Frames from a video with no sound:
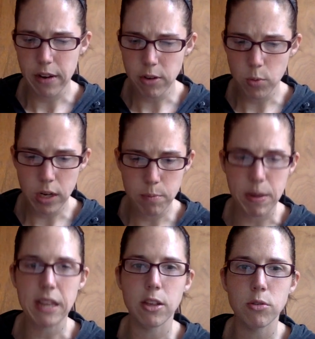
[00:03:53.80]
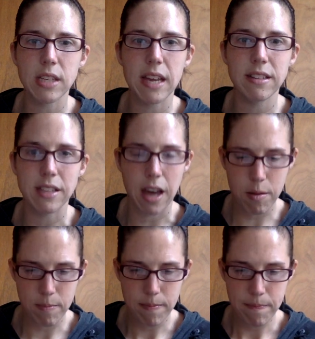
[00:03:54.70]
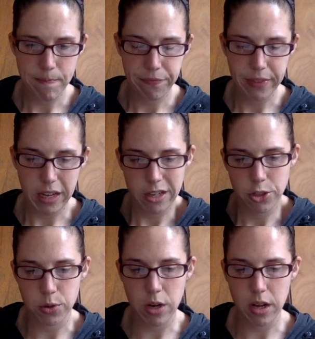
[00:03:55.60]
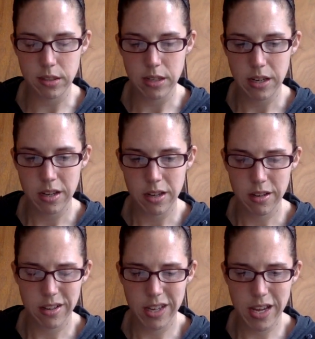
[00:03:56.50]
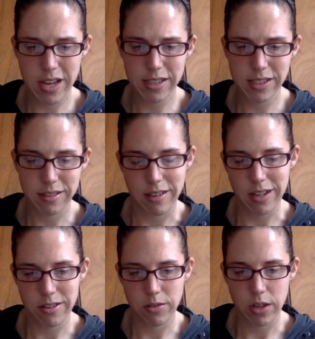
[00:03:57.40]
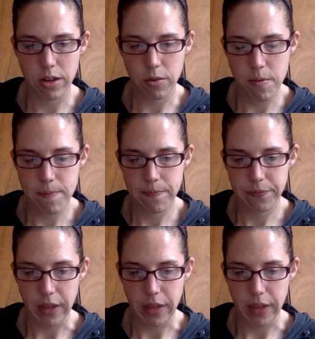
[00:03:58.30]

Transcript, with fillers: Do you ever want to beat those kids up? I shrugged. I guess. I don't know.